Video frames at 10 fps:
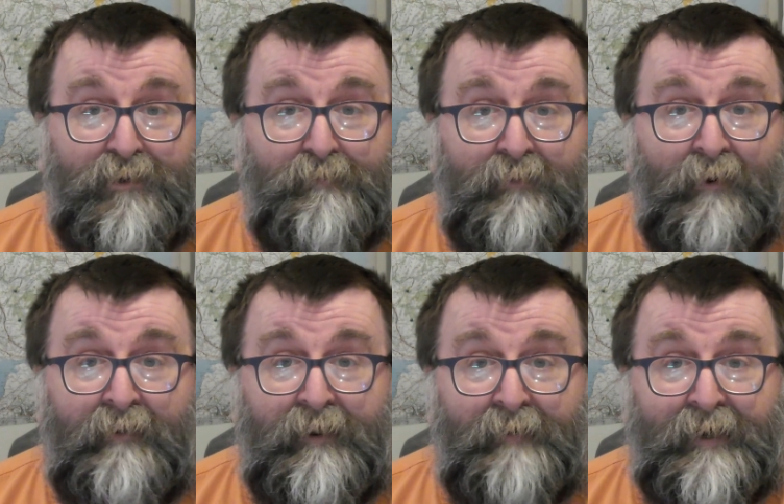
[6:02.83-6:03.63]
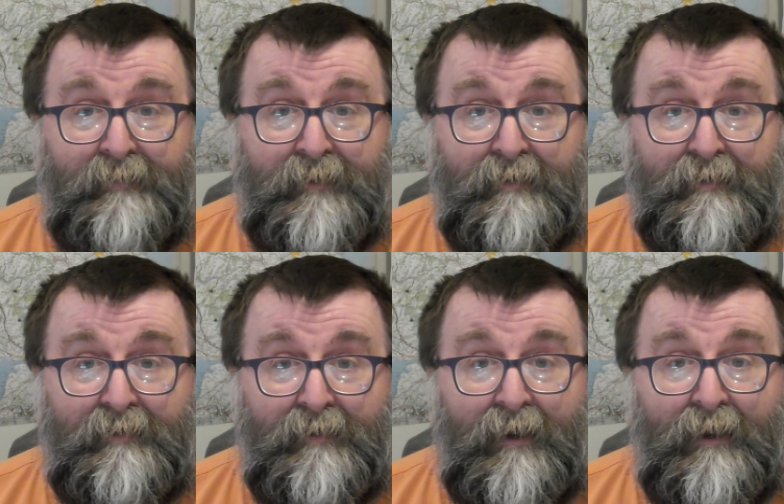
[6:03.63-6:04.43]
you should be worried about.
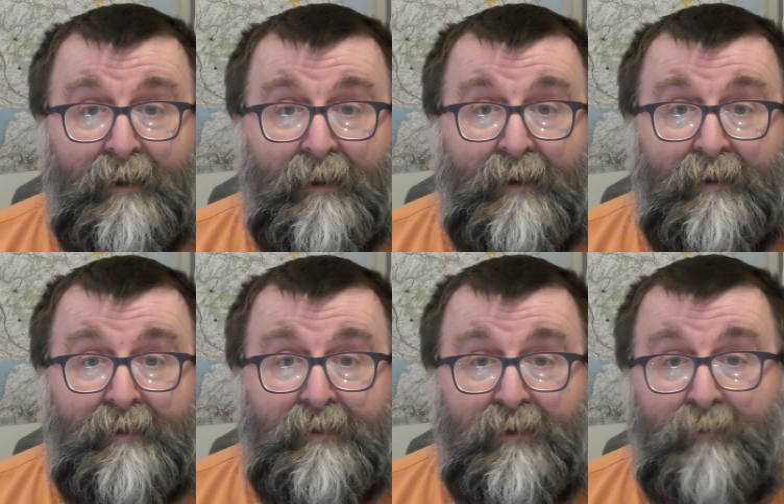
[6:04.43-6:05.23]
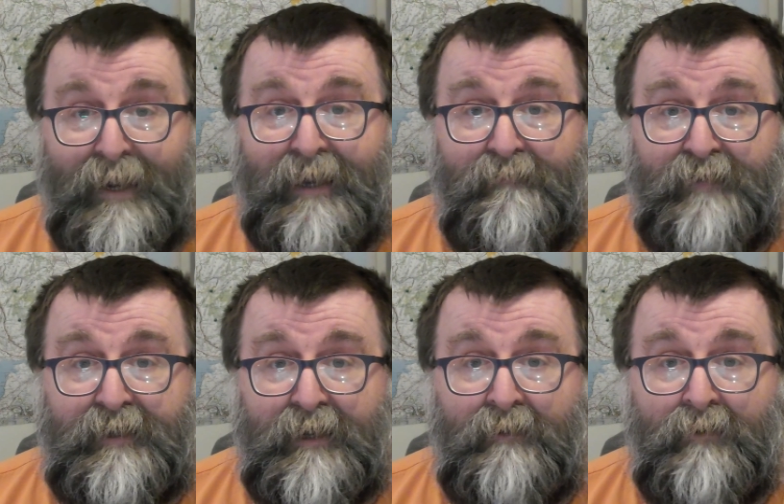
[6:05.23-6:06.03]
You make your
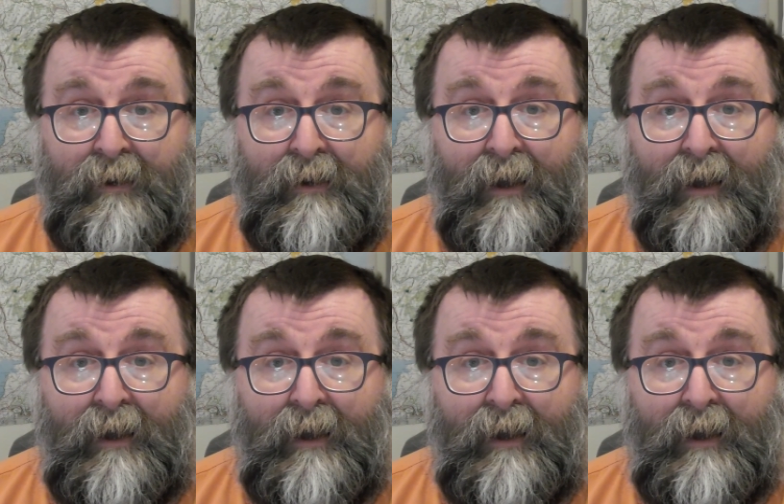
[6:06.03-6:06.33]
video,